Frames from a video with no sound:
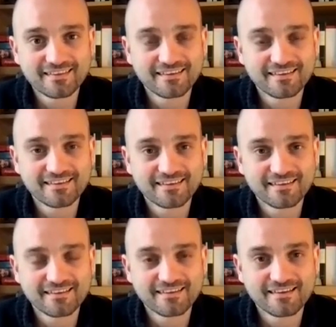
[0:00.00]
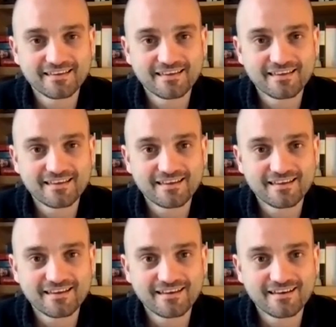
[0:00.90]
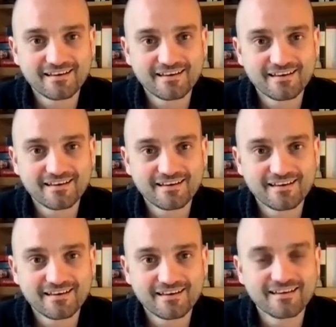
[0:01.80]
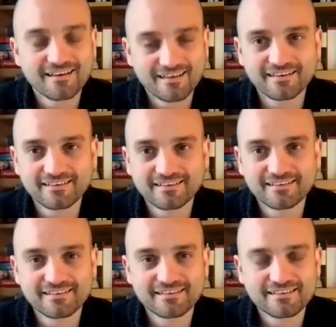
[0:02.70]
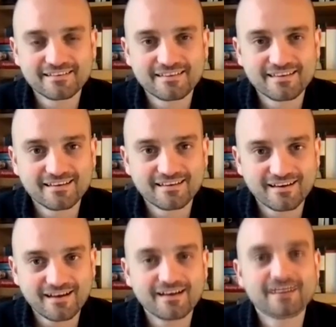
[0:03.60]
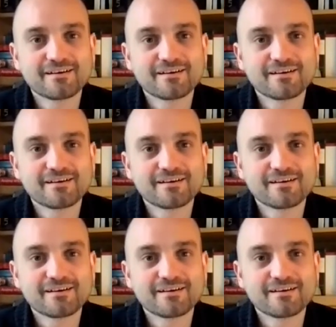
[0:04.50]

The person shown says nothing.